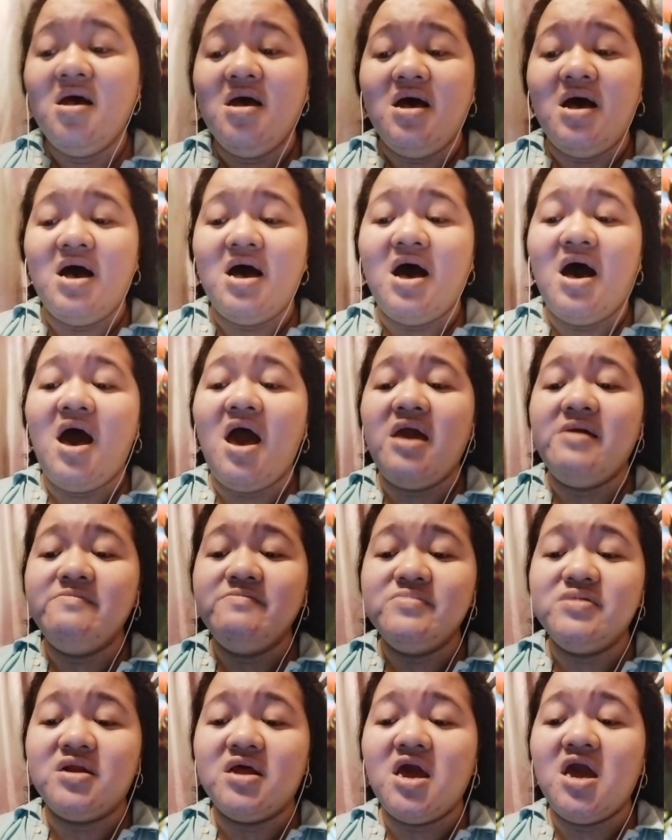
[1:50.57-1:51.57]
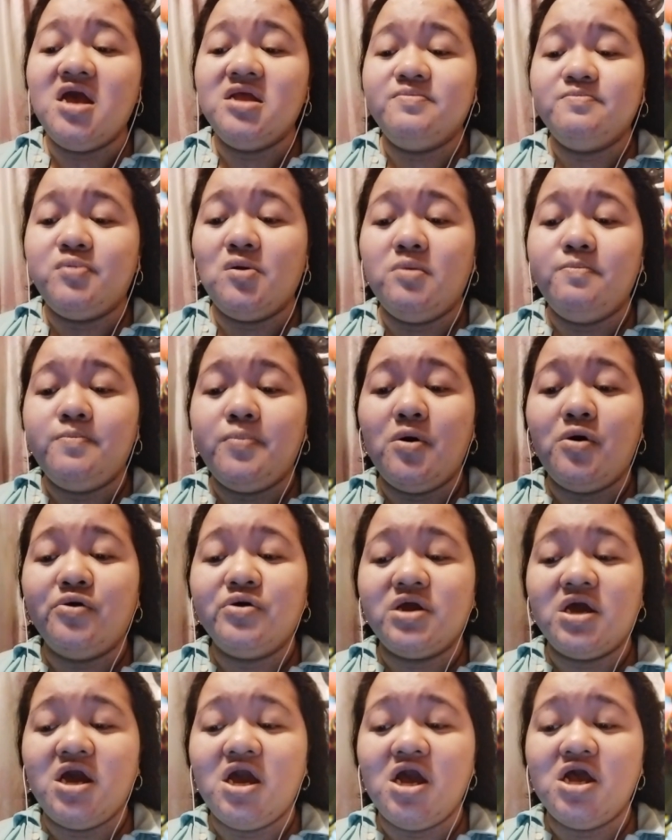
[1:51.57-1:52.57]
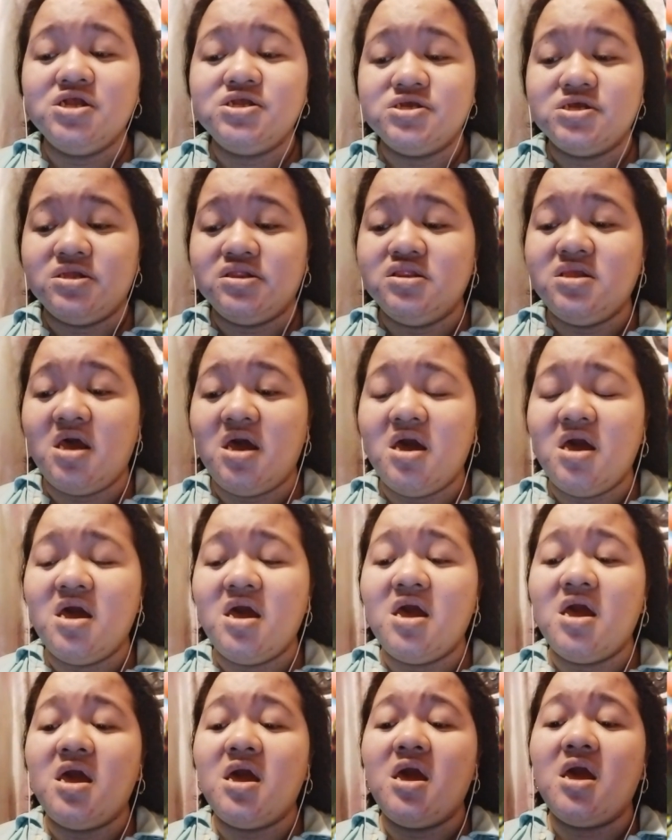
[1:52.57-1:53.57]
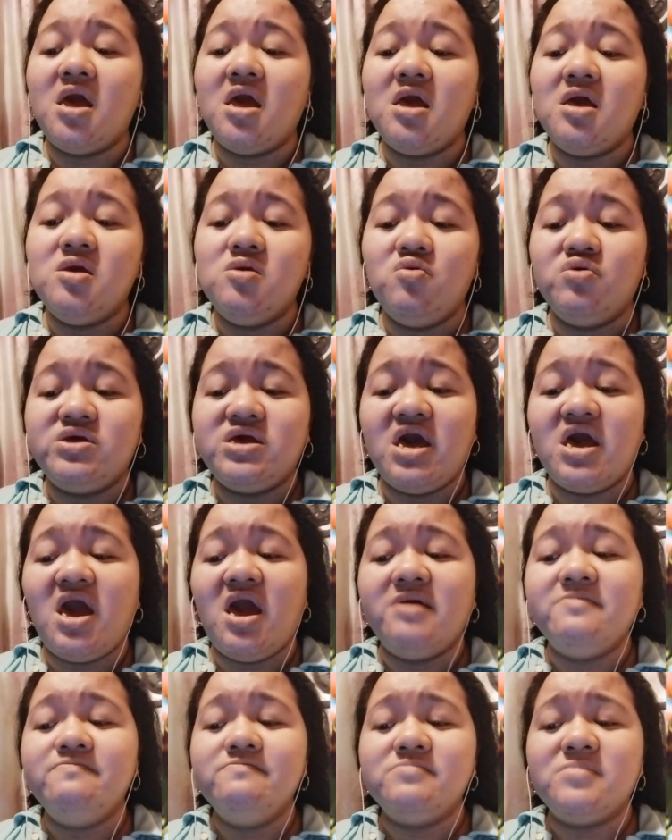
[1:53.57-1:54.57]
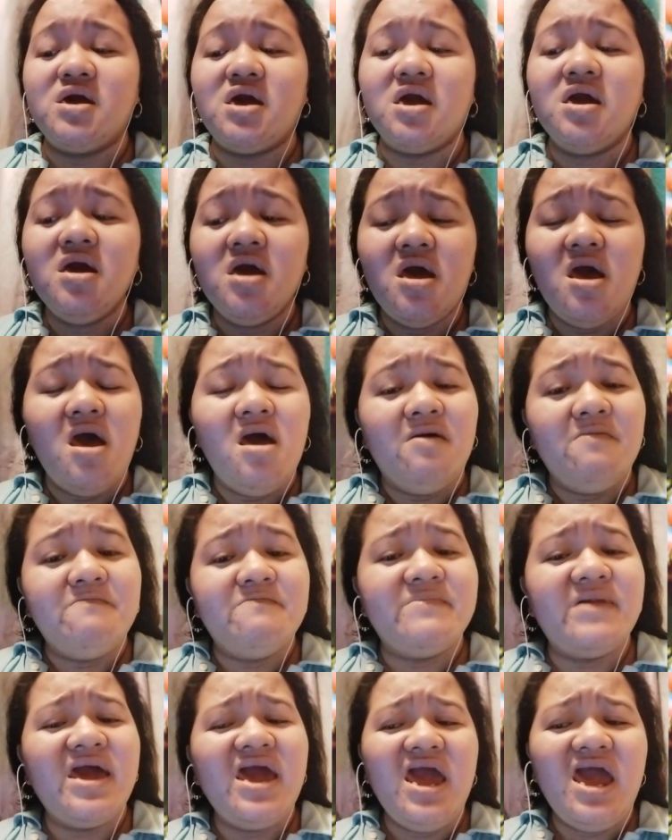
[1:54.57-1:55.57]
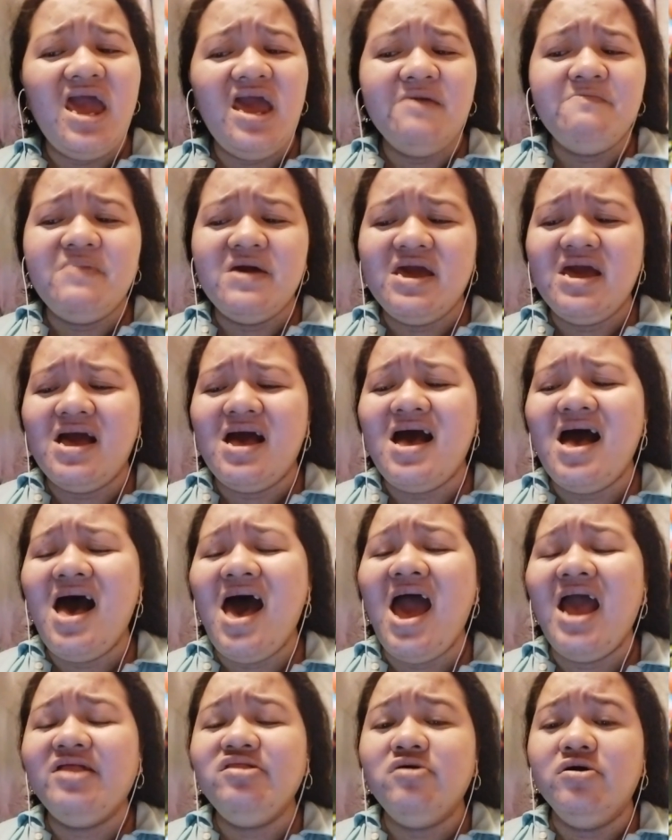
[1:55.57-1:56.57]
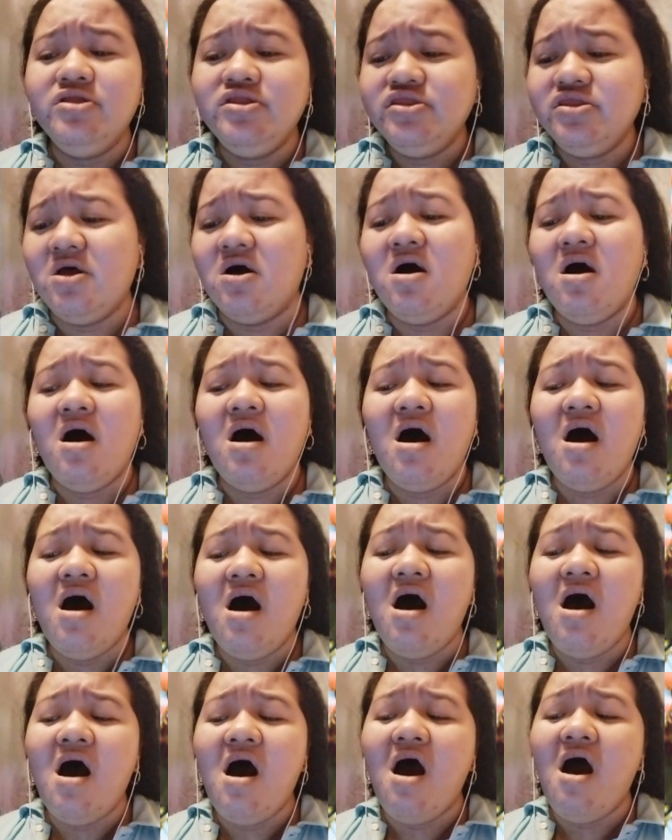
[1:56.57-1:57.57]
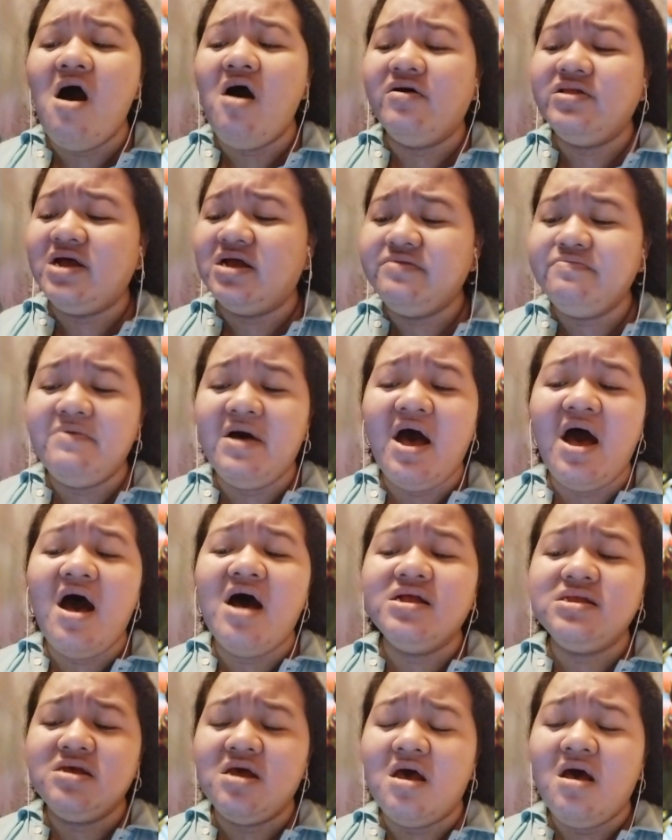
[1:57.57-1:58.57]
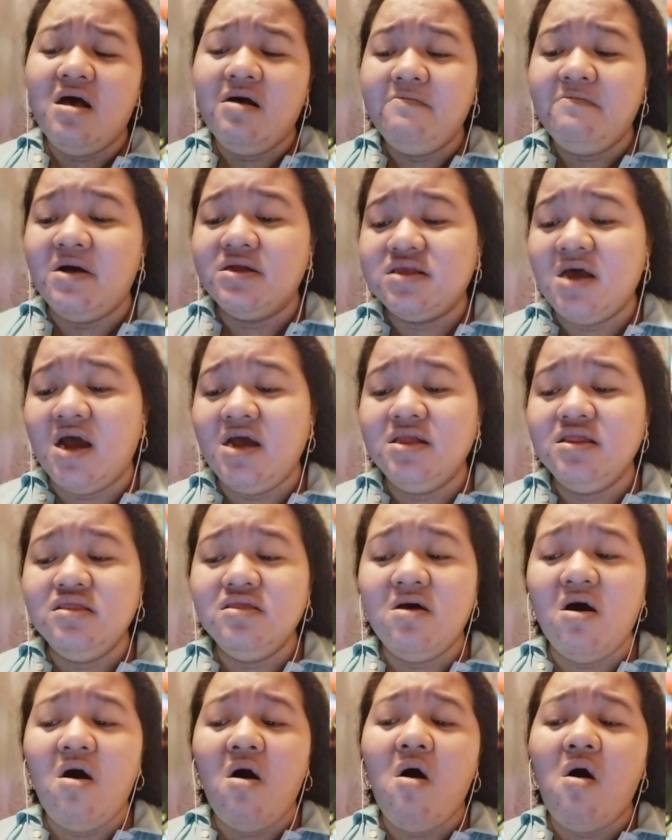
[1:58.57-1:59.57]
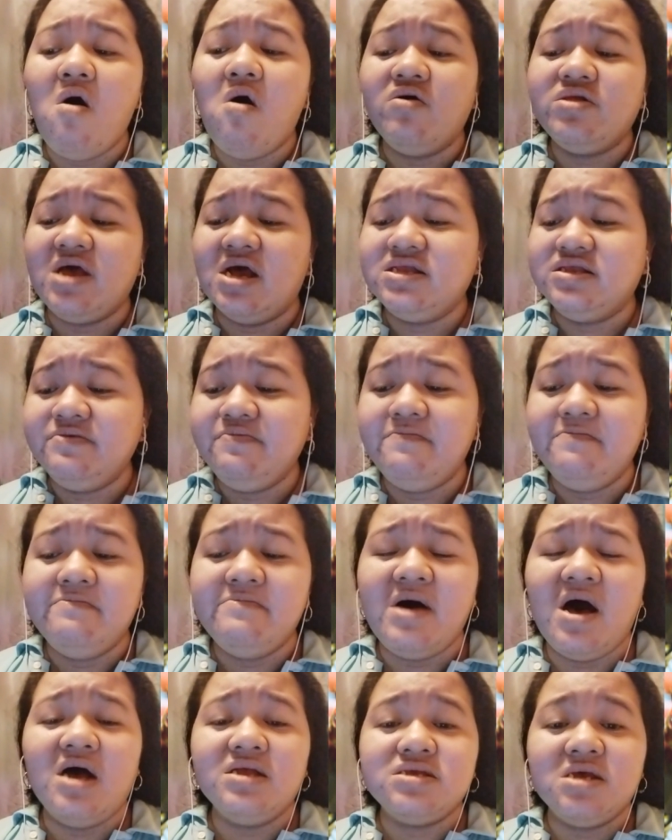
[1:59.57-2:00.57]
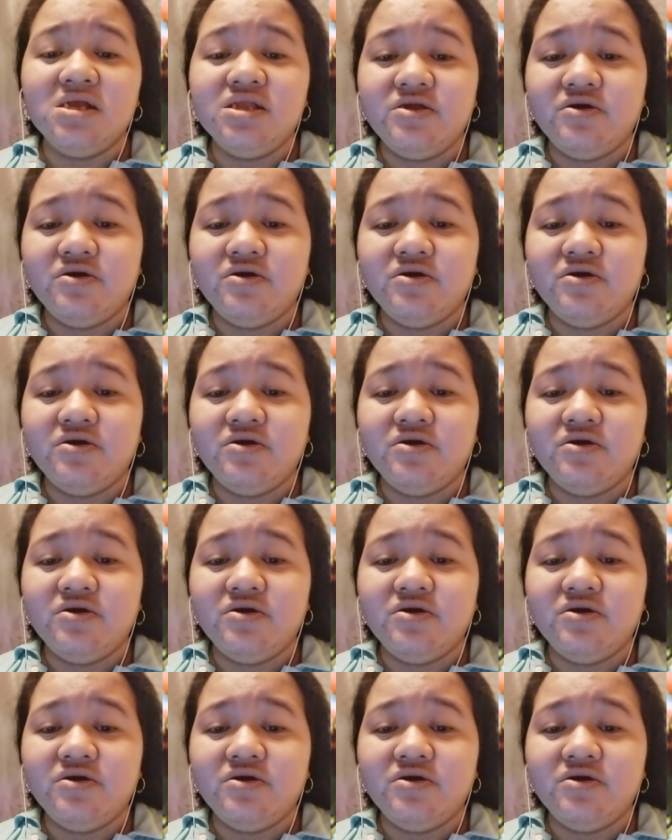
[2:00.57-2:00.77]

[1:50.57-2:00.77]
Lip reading: I'm grateful for each day you gave me. Maybe I don't know that much, but I know this much is